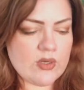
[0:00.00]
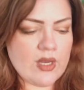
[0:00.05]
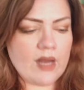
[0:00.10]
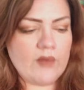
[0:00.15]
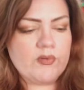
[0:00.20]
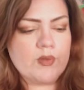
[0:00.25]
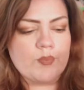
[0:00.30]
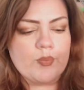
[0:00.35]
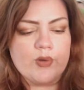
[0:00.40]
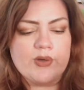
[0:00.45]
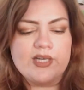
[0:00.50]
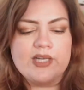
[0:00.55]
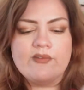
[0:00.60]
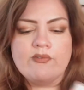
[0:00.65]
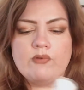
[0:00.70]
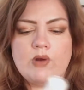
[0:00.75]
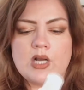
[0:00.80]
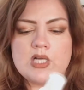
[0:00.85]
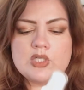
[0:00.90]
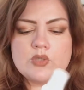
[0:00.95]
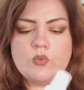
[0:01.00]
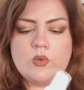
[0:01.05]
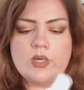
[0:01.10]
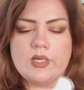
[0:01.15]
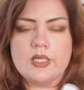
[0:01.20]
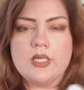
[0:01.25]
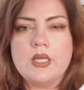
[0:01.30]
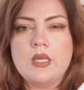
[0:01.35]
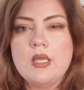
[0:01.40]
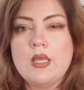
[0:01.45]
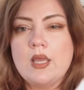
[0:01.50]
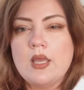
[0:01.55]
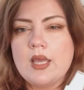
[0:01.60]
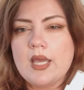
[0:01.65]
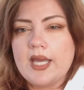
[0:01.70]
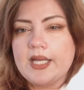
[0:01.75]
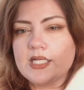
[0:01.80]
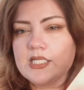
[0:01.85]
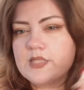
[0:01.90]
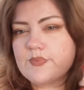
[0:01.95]
have the Pretty Fresh one,
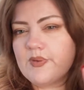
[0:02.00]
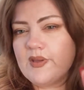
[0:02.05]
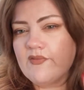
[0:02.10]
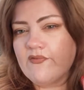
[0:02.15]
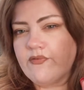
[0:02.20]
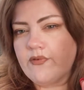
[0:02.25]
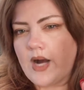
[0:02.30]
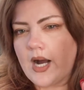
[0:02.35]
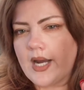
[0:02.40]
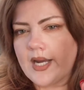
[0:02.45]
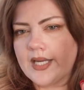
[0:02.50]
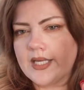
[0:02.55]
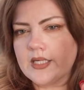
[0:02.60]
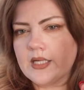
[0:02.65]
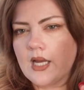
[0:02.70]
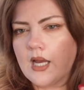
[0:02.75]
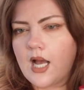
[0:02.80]
and it's been fine.